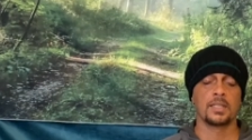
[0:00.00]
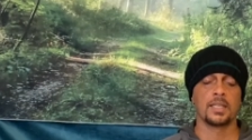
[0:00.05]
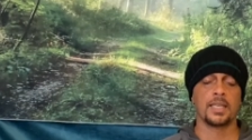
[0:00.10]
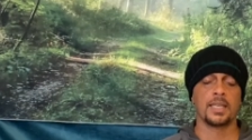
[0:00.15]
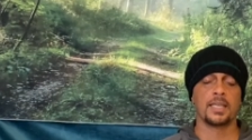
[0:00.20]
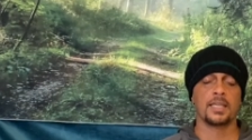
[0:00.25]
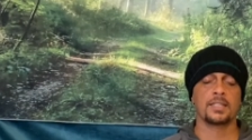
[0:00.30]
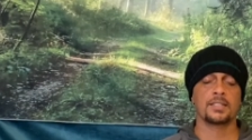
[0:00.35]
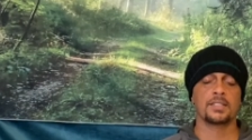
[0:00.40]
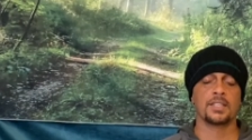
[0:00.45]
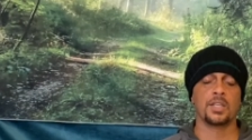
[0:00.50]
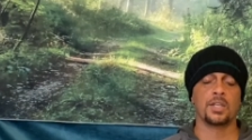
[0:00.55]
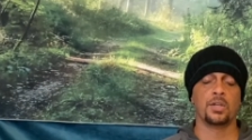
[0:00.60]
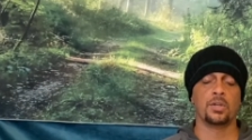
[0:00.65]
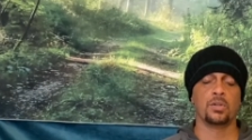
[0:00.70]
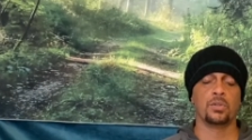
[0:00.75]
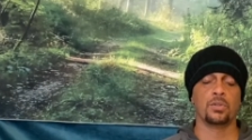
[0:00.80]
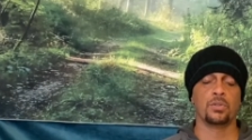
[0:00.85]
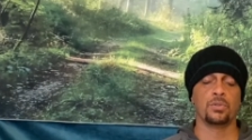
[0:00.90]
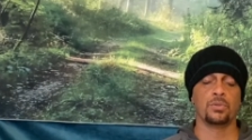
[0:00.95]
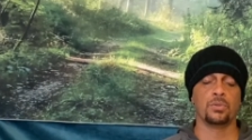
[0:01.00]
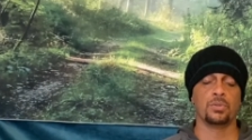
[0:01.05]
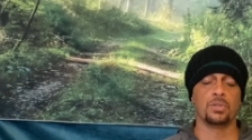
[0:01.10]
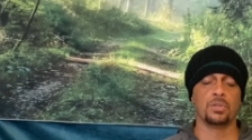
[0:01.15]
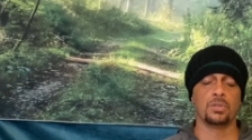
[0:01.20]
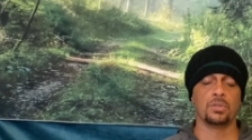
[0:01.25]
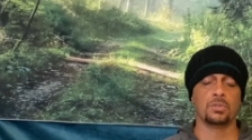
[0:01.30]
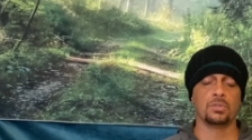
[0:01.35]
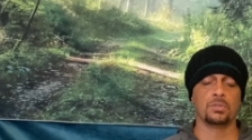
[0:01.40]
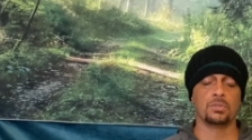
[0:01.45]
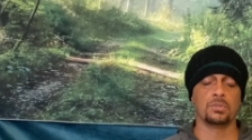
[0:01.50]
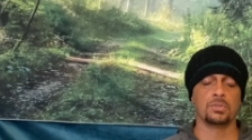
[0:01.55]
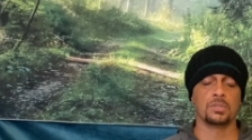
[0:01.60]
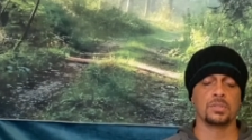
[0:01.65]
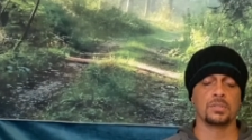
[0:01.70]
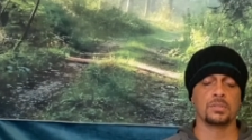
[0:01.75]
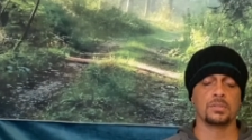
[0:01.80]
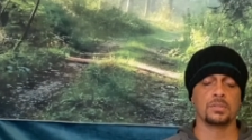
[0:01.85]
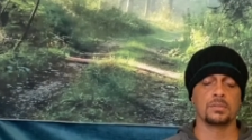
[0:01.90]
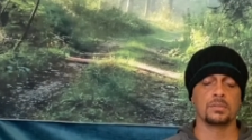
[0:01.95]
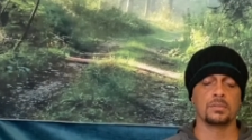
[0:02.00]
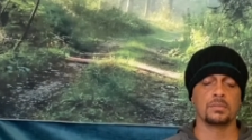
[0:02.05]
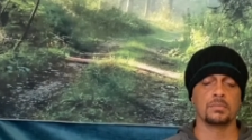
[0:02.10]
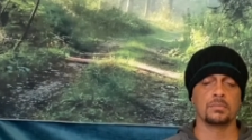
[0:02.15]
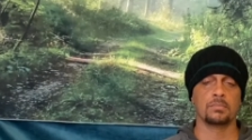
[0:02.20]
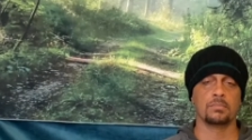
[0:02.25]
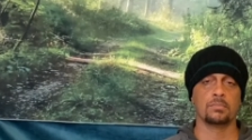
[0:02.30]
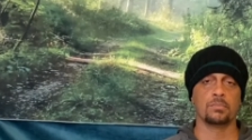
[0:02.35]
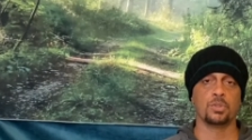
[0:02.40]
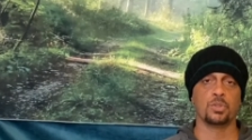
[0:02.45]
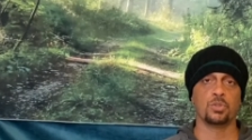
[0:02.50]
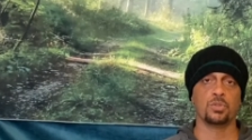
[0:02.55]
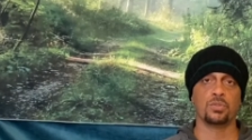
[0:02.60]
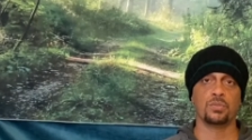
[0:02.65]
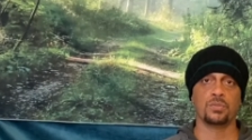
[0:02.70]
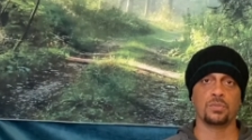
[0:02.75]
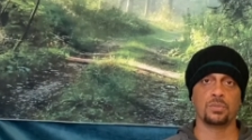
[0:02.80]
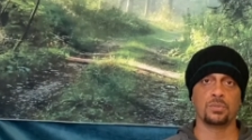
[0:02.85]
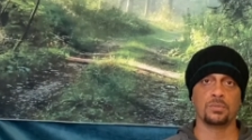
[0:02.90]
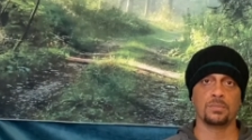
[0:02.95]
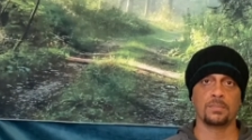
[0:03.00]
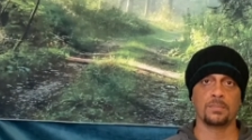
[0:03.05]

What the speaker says: exhale through the nose. Beautiful.